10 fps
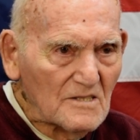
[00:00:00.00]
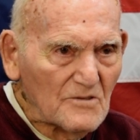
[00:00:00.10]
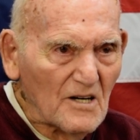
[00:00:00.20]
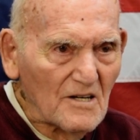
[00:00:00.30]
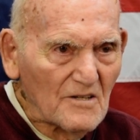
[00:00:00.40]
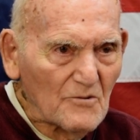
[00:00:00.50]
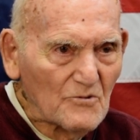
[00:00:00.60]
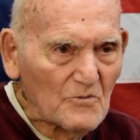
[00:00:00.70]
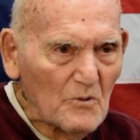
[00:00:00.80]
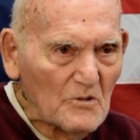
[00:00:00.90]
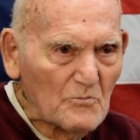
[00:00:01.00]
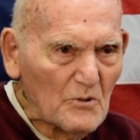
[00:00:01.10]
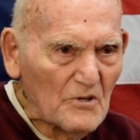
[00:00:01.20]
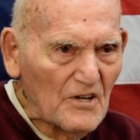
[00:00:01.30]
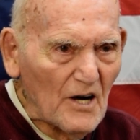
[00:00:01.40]
it was
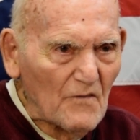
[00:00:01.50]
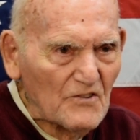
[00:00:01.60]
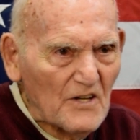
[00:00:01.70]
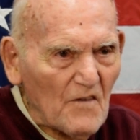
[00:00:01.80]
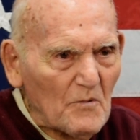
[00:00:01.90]
pretty obvious.